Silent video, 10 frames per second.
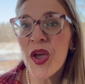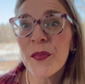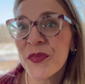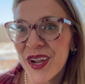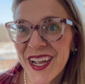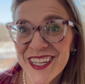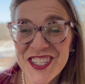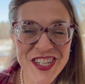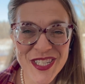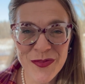Brad
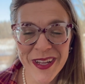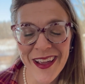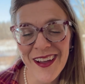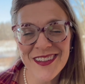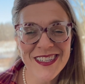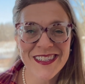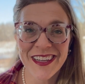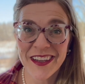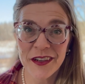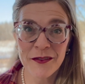just went out to
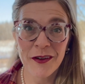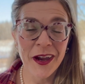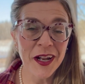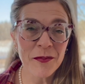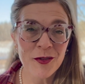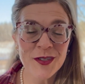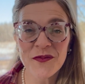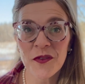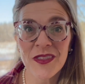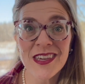take care of our animals
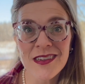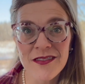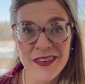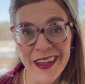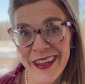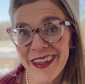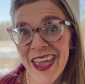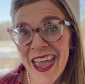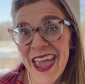for the evening,